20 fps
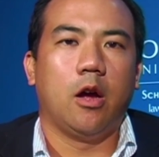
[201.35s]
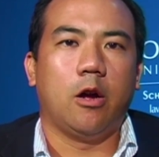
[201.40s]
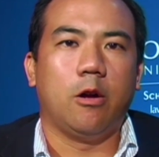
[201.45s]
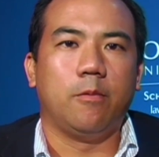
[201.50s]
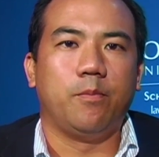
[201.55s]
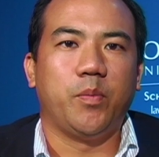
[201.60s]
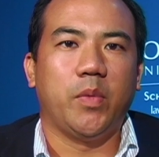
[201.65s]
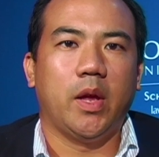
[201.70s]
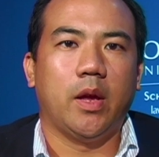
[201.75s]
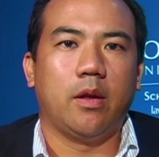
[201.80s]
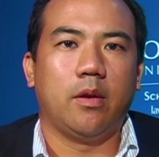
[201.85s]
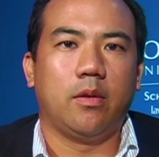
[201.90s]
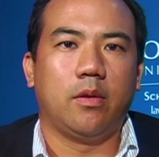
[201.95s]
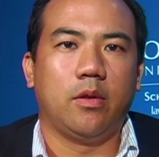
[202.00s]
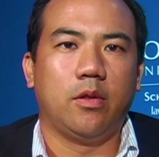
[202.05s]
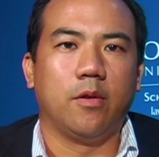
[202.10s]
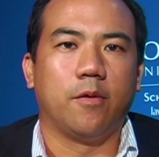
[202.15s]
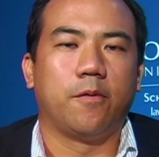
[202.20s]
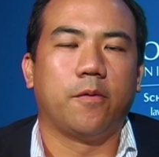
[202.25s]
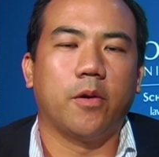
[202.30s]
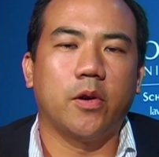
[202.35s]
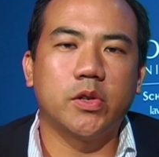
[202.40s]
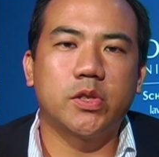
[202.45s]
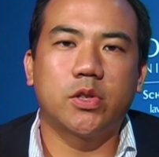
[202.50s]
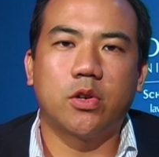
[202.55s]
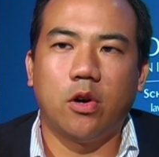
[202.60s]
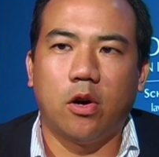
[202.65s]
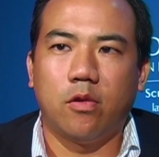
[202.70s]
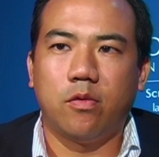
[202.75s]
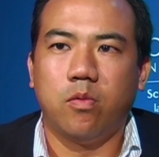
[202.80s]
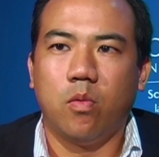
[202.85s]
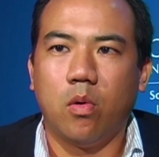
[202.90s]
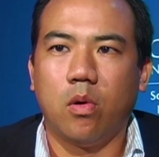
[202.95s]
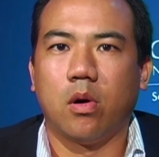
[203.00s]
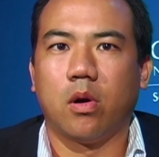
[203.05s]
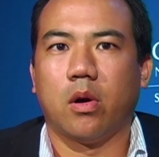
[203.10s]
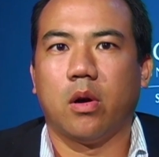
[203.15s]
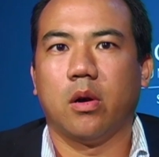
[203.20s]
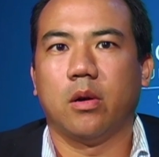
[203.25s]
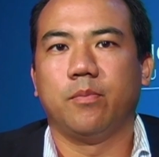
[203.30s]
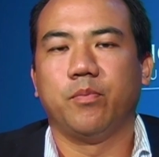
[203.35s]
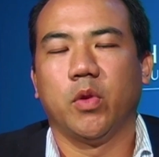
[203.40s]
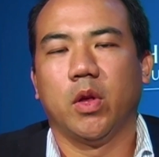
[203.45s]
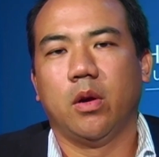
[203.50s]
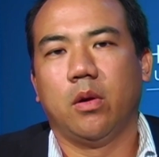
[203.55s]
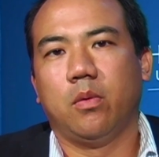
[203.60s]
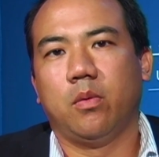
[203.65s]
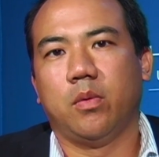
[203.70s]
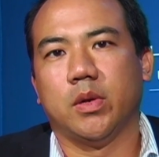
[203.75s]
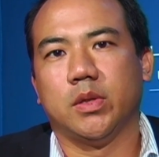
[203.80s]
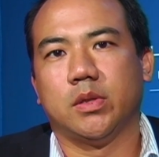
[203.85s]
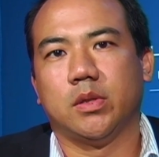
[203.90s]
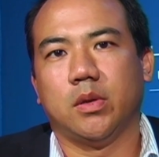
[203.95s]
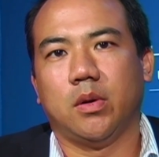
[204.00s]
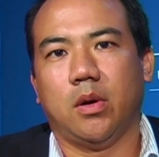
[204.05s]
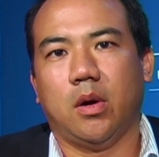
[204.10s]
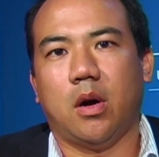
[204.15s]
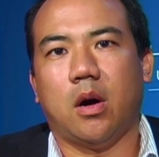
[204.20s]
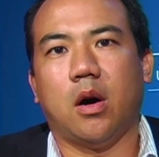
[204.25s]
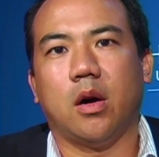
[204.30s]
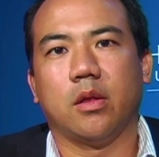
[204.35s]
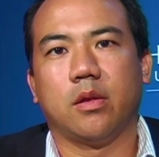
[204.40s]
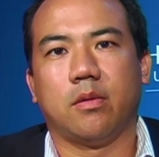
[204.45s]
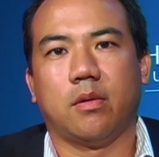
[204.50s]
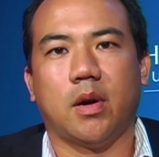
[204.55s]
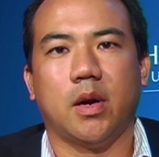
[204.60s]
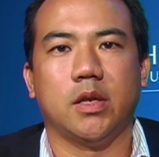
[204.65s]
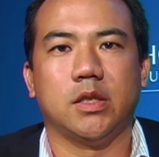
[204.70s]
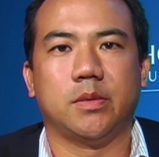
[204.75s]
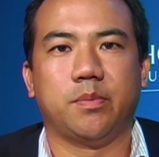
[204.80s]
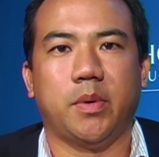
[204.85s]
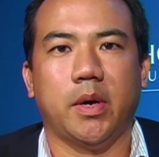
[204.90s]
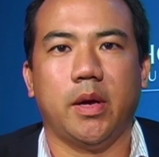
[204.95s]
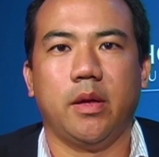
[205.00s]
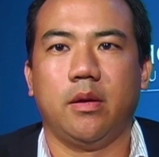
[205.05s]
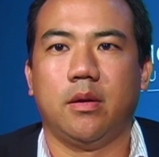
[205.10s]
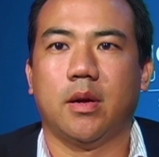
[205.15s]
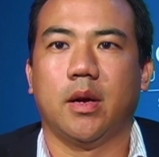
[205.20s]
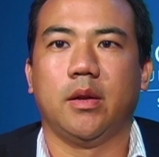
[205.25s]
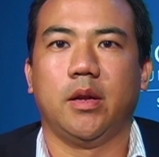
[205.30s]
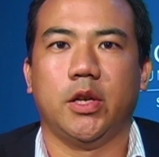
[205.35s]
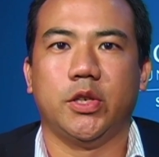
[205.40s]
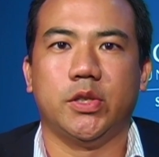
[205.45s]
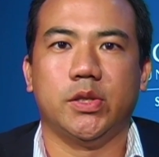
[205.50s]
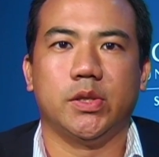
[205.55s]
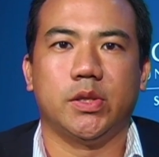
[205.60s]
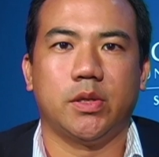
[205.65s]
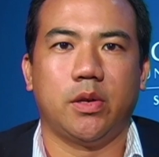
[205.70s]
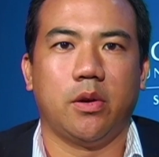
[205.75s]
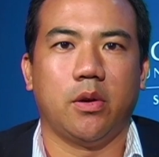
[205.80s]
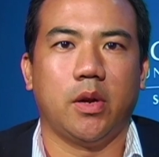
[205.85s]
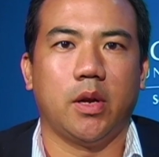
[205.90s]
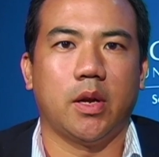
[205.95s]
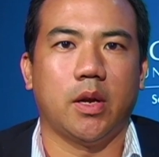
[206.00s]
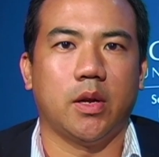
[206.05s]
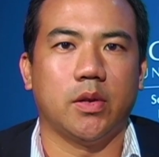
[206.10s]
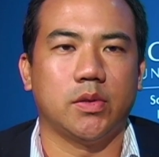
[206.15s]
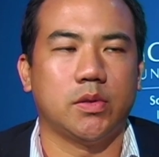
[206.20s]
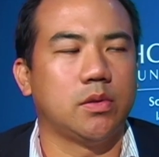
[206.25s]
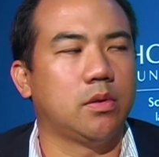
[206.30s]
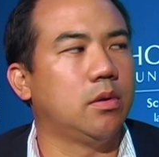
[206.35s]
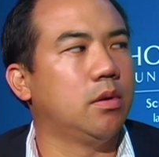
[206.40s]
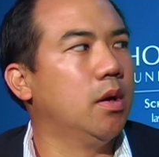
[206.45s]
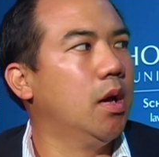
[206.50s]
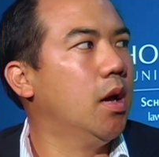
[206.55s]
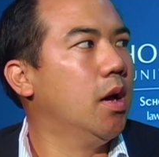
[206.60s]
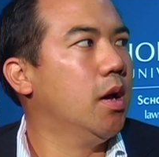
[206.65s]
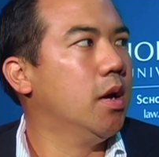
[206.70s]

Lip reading: And the first Gulf War was authorized by the United Nations Security Council.